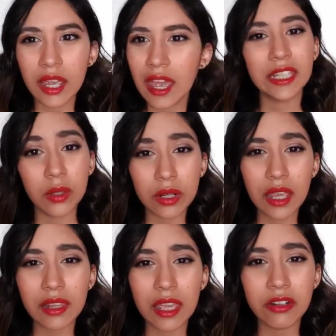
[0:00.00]
I liquid
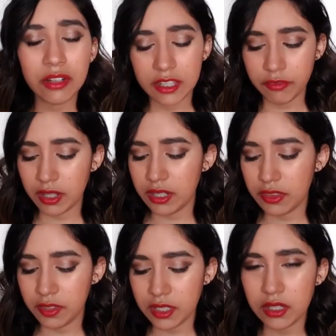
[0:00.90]
eyeliner, if
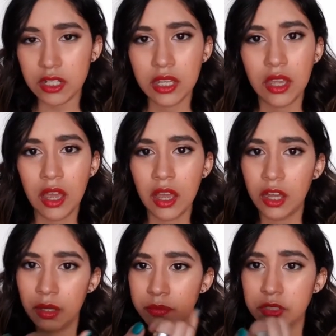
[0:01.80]
anything,
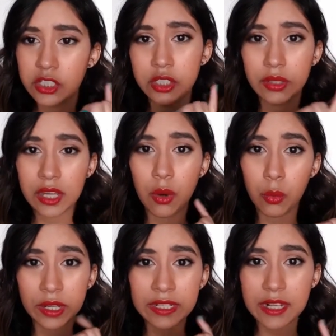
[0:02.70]
to do like a
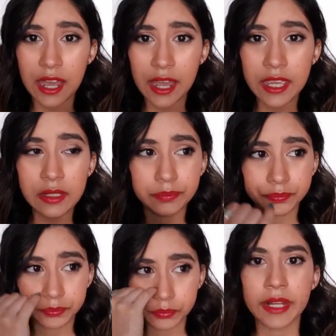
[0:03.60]
winged eye.
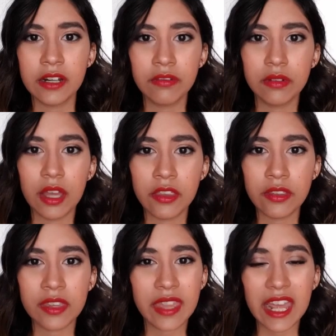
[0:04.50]
But other
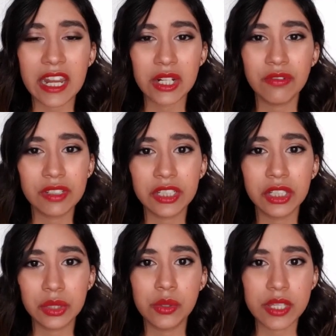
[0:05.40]
than that, I don't really
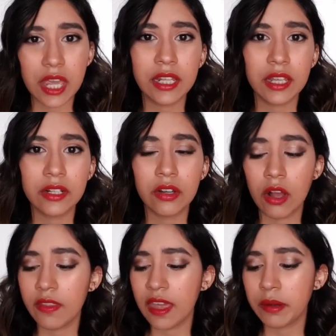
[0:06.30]
use eyeliner
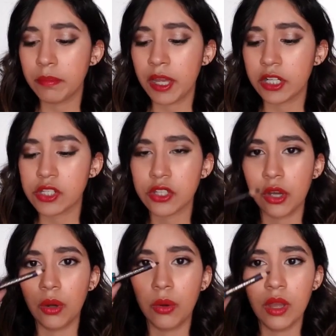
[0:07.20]
all that much.
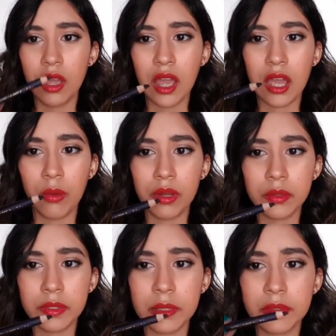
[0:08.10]
So I want
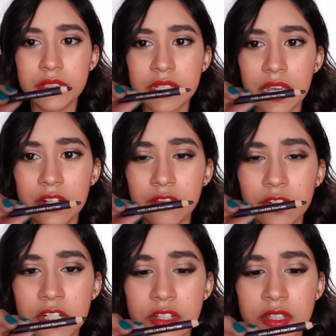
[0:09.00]
to be able to kind of
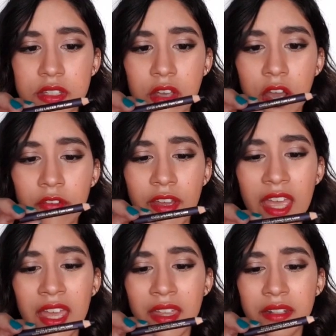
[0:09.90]
finish this off.
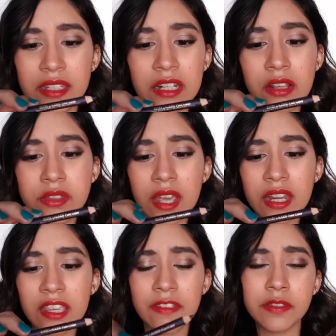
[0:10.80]
And it also
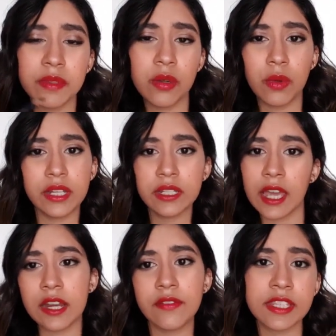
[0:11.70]
kind of gives me a way to
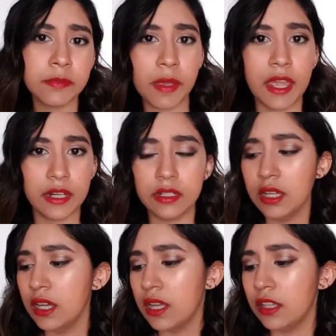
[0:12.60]
kind of expand
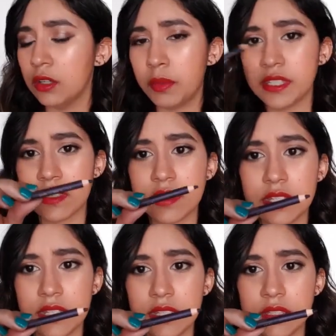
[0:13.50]
a little bit, since
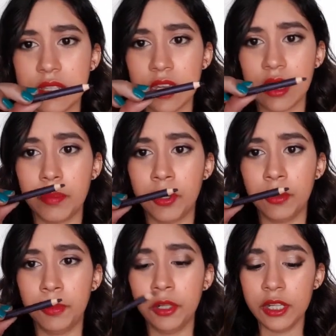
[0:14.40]
it is like a
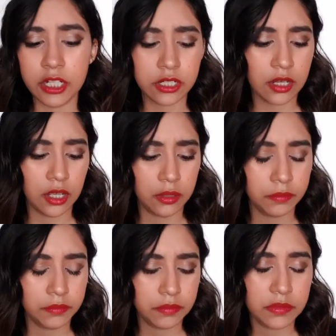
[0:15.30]
purplish,
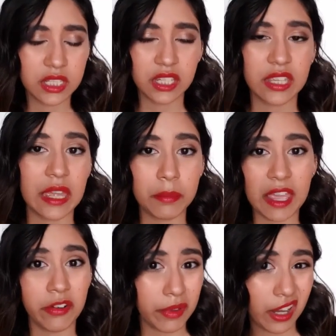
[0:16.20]
to get
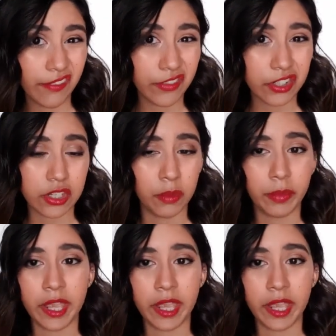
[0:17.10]
me out of my comfort zone.